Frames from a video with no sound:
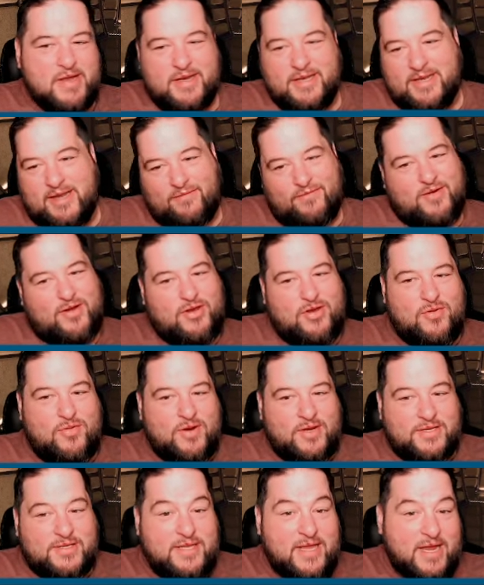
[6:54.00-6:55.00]
different
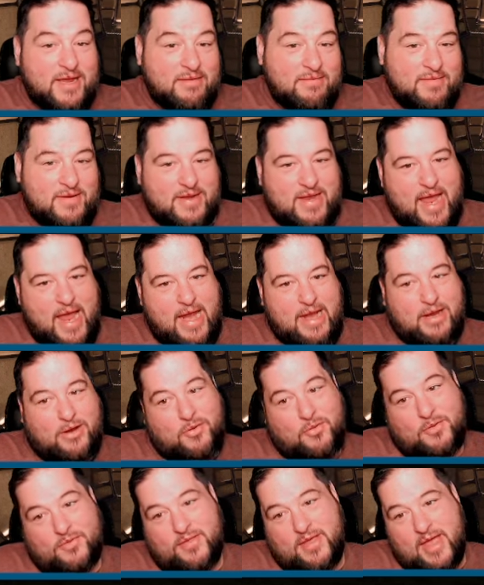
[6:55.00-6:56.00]
units that kind of
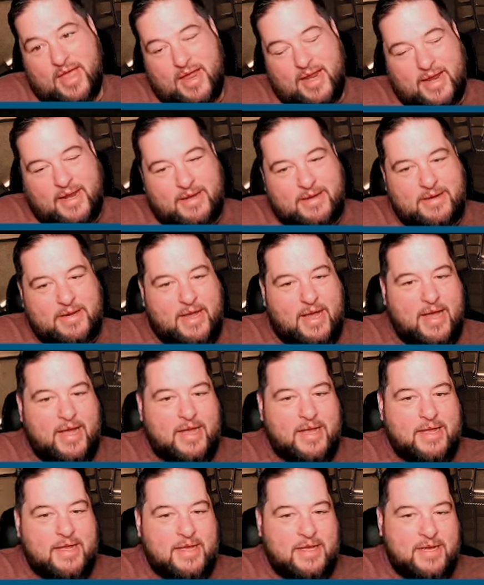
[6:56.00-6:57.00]
go with that. And
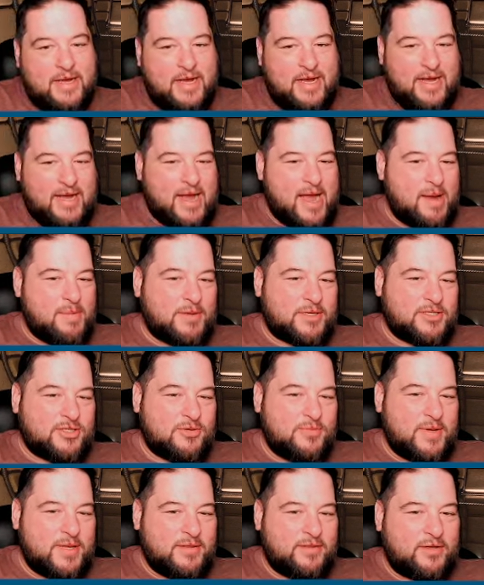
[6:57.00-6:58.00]
I'm
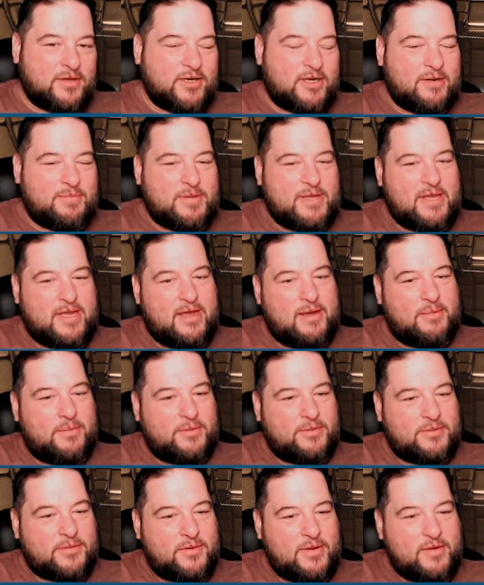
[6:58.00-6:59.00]
assuming they're going to be
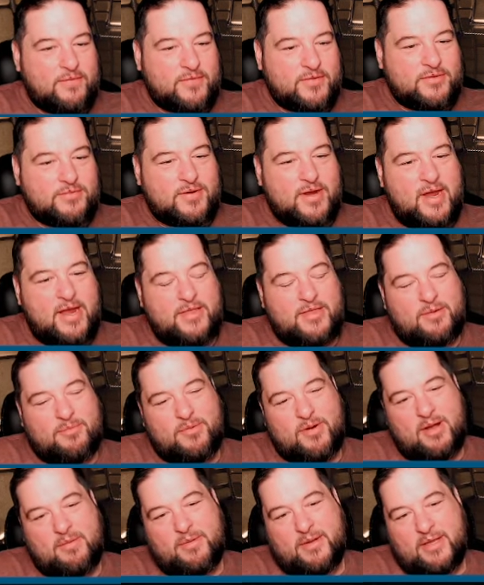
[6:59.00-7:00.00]
able to infiltrate. They're
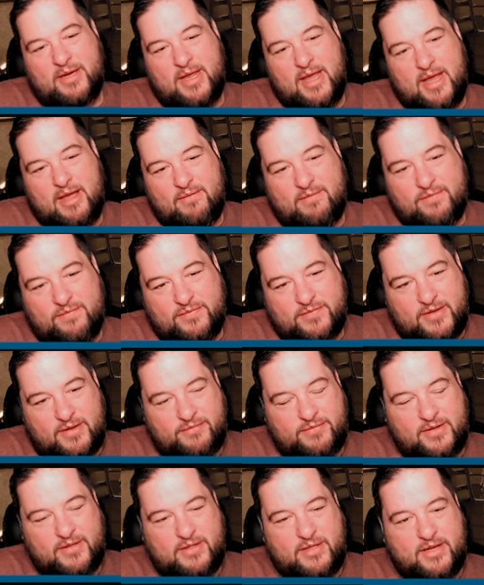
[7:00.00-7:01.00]
probably going to have
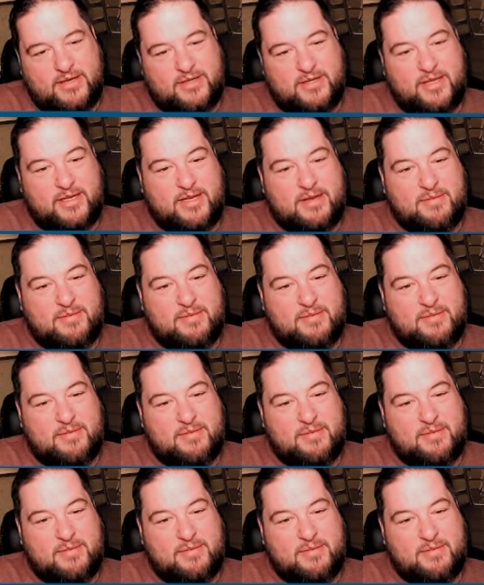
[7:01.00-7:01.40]
stuff that doesn't let